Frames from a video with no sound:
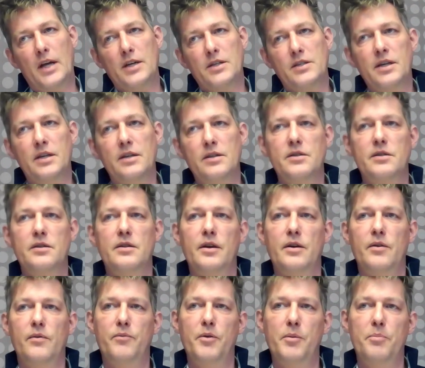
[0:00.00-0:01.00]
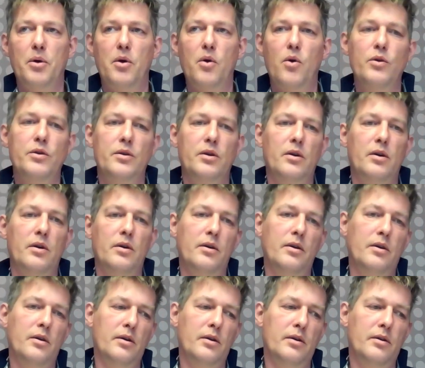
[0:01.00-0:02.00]
since the report
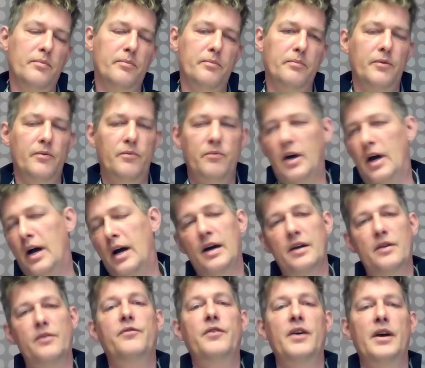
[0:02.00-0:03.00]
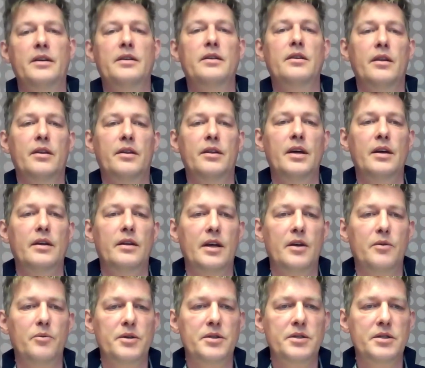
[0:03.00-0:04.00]
artifact, the thing
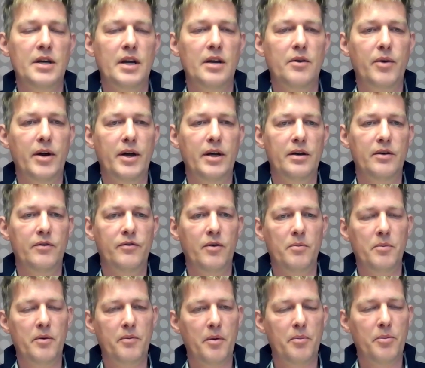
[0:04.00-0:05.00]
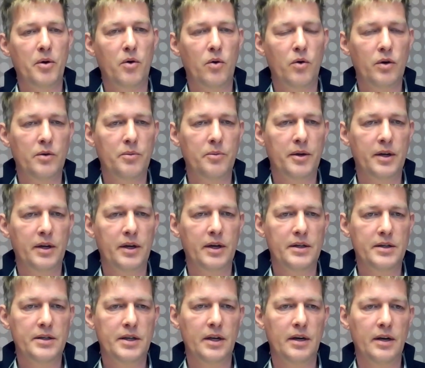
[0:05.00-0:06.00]
that was generated from a report with an
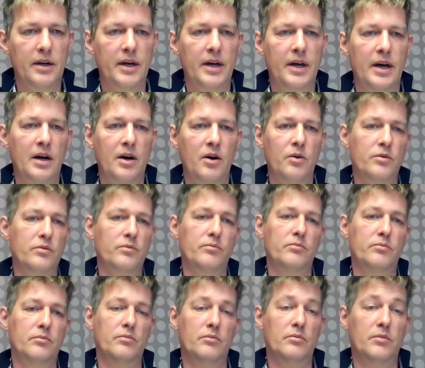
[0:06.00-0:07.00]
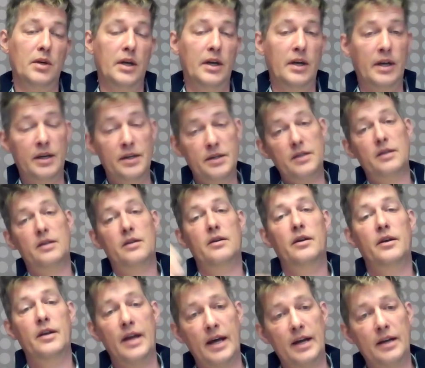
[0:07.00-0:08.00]
Excel layout, isn't
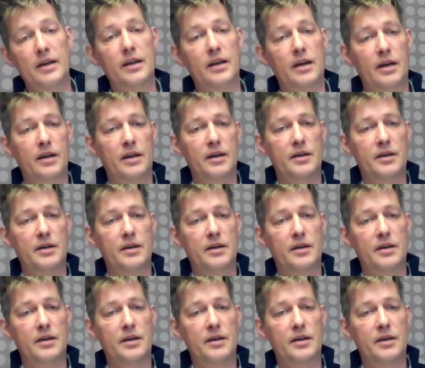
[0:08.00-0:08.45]
landing in